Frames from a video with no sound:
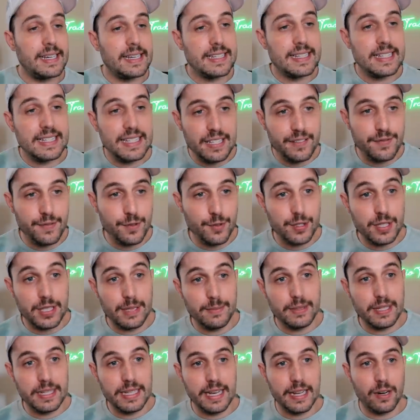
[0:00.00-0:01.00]
Sifu
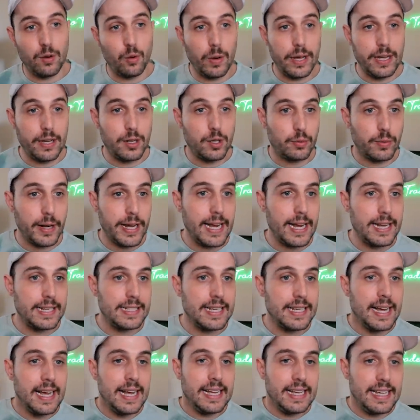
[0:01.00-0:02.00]
seemed to get away
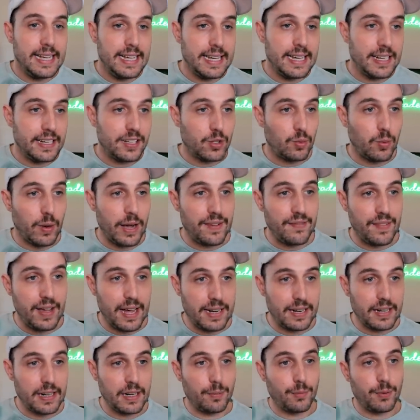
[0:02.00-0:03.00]
great. He and his wife
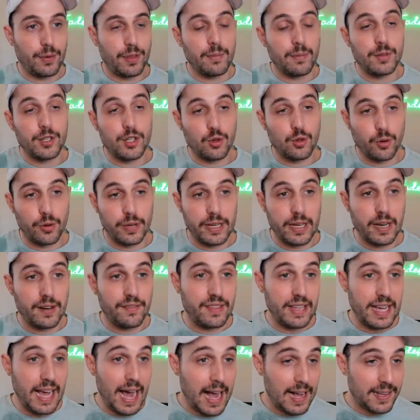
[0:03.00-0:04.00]
ended up with the majority
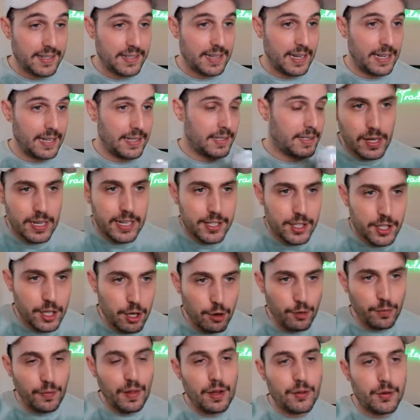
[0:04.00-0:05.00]
of the assets. His
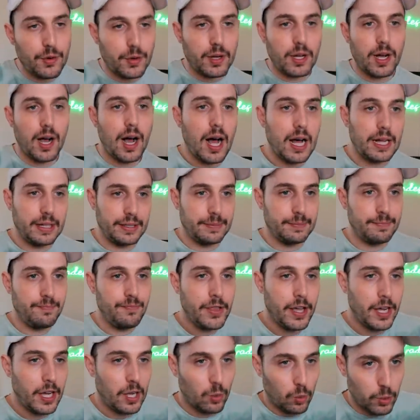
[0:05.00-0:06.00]
co founder Cotten
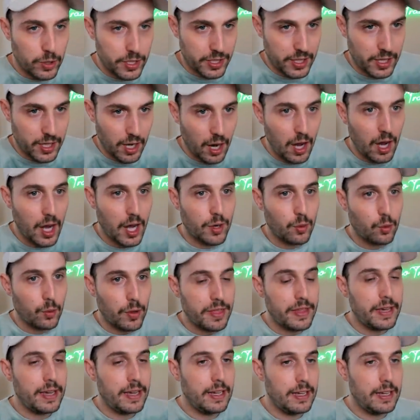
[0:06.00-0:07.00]
was gone
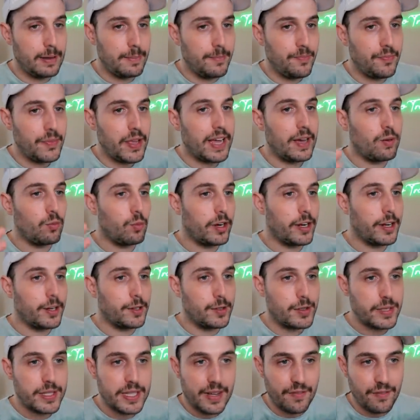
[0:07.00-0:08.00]
with him and
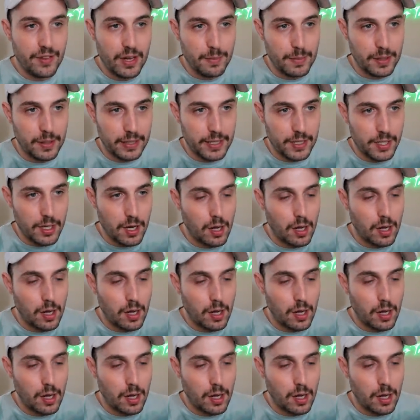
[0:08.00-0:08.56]
$170 million.